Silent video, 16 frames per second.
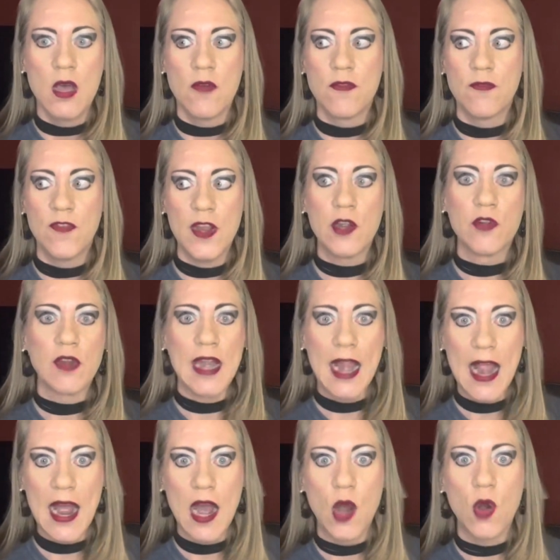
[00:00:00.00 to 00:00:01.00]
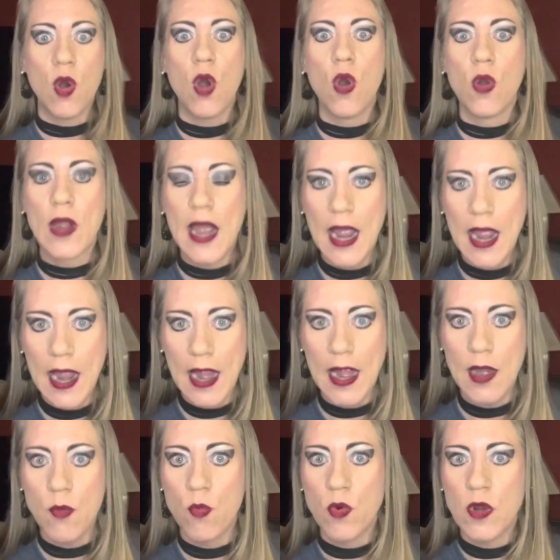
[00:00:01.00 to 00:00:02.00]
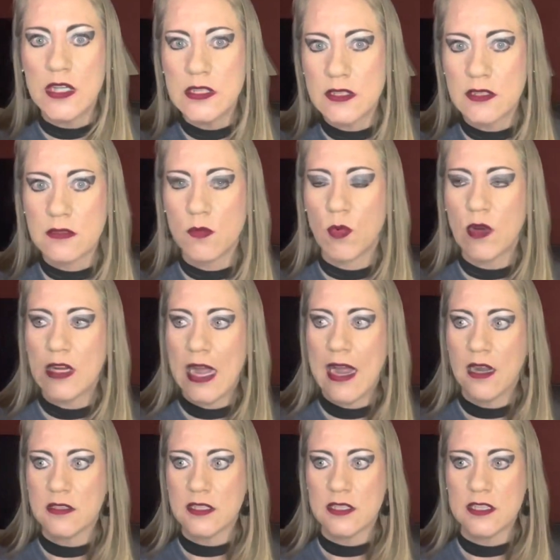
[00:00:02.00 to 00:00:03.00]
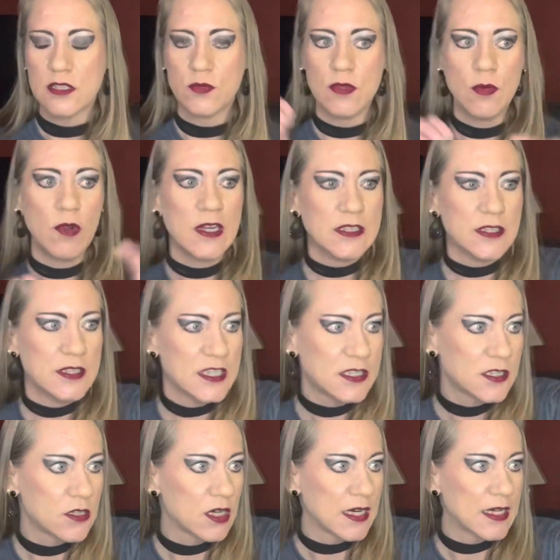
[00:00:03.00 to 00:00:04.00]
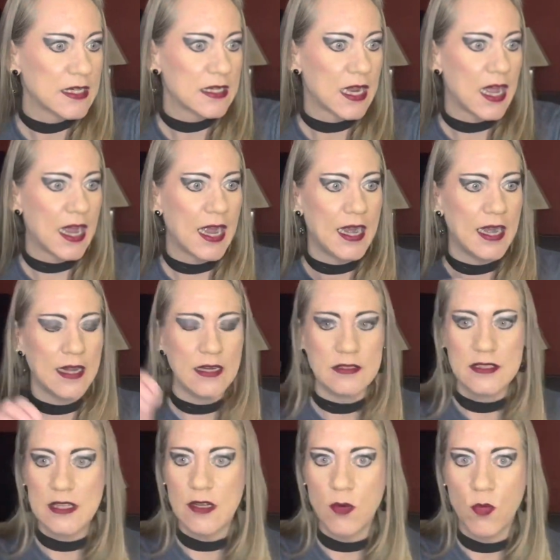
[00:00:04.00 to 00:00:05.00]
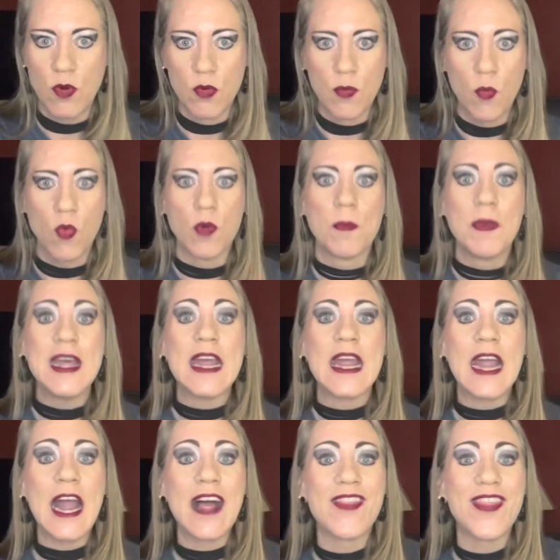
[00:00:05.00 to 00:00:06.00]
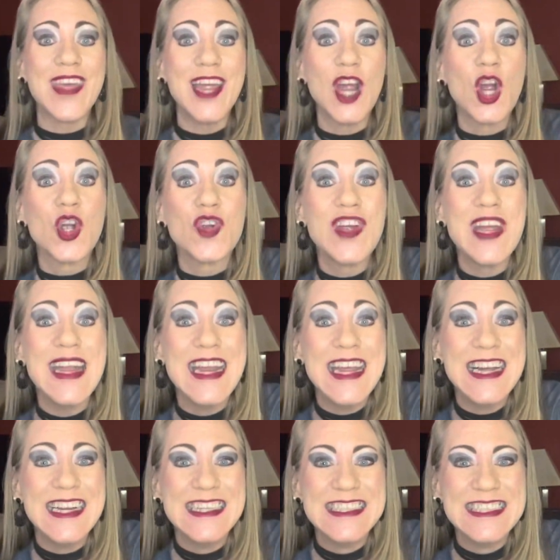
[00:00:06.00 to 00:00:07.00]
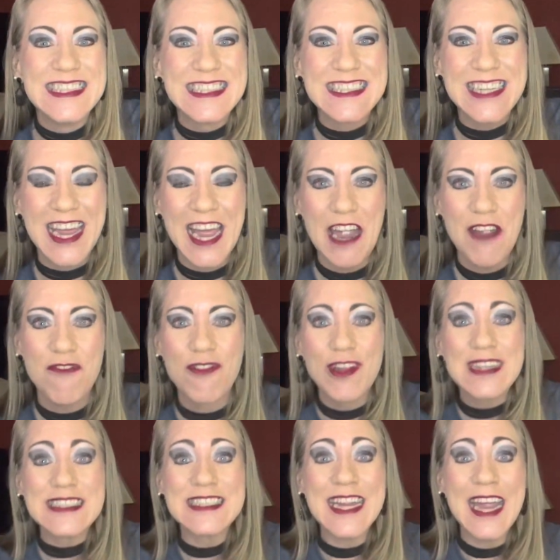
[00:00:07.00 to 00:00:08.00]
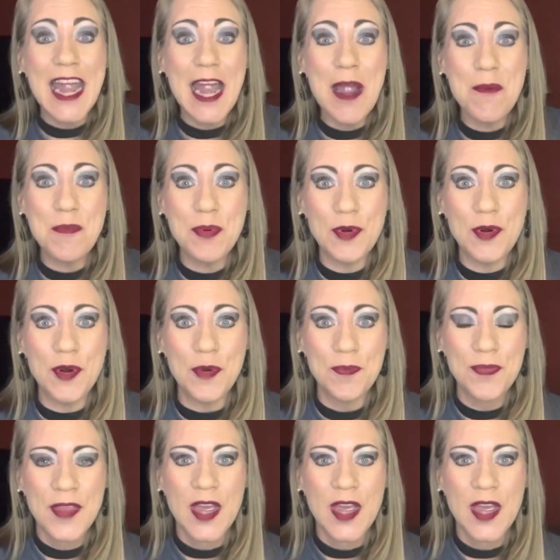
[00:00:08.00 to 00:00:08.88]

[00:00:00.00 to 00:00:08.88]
figuring out okay what's what how does this is this gonna align that we're, we're picking out the ingredients Okay, for example,